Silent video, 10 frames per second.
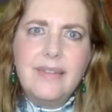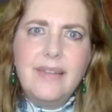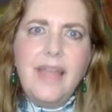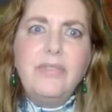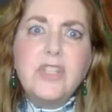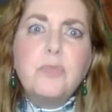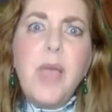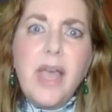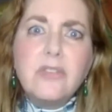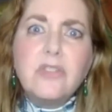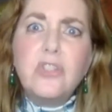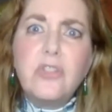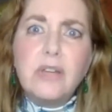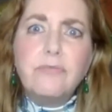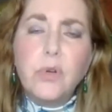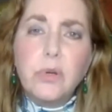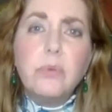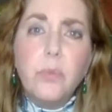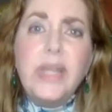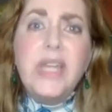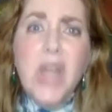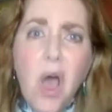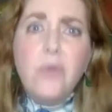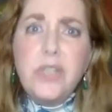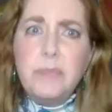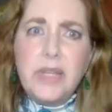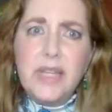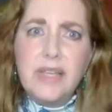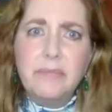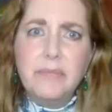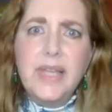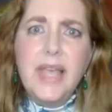And this passage, therefore, we know to be him.